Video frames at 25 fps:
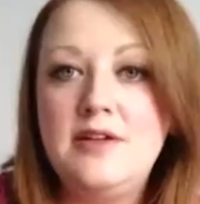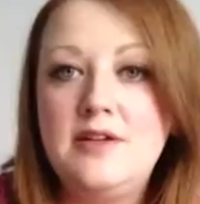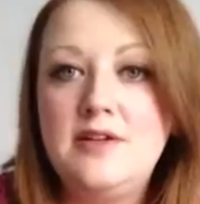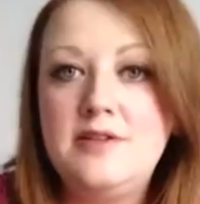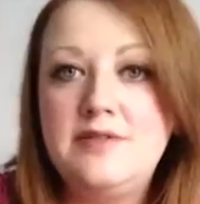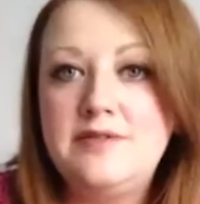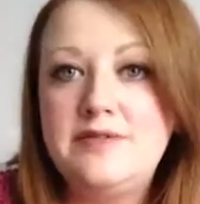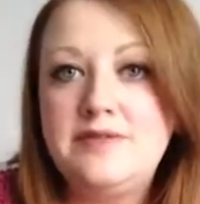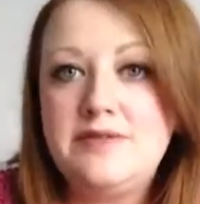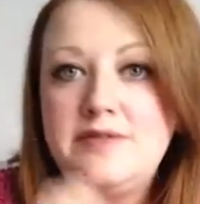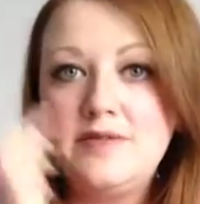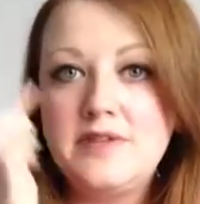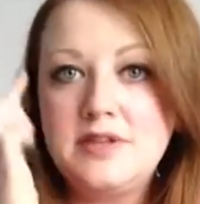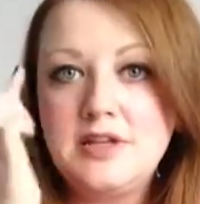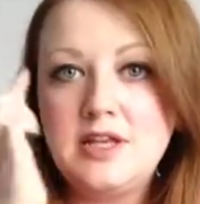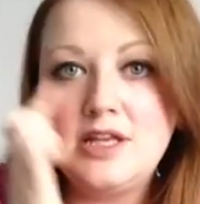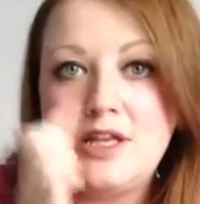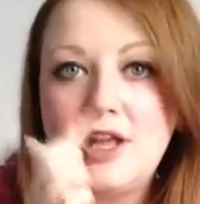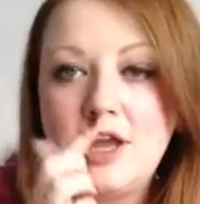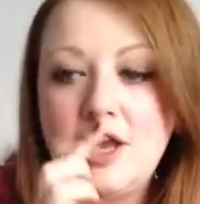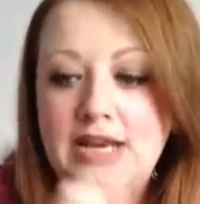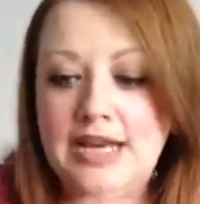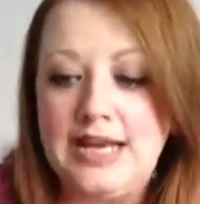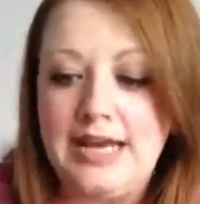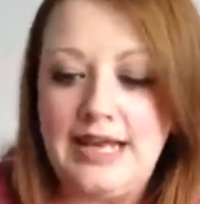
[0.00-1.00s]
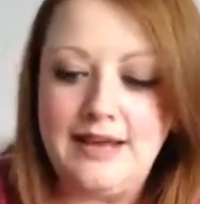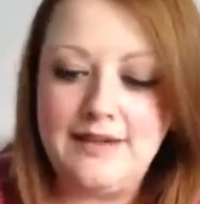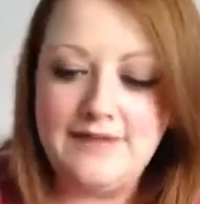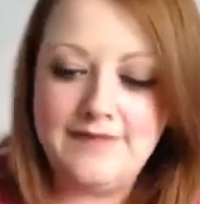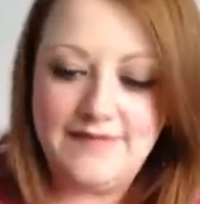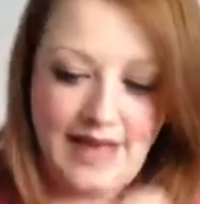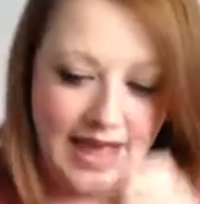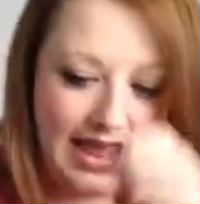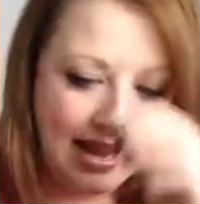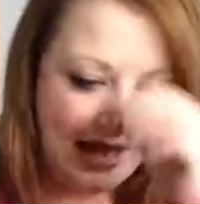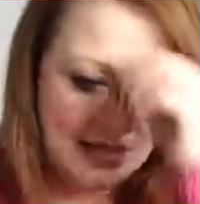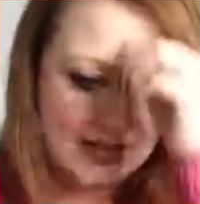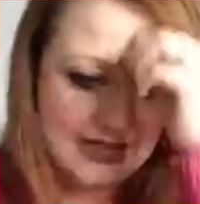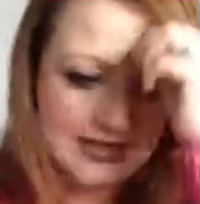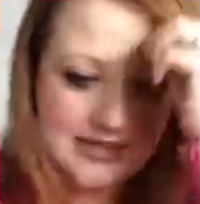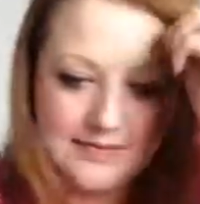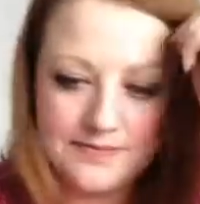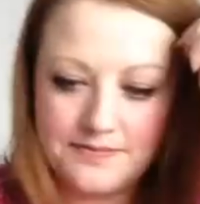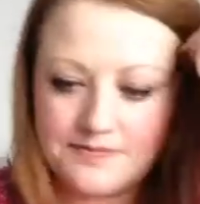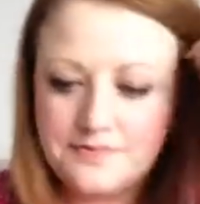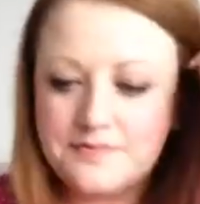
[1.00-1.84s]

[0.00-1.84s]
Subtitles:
of lightening effect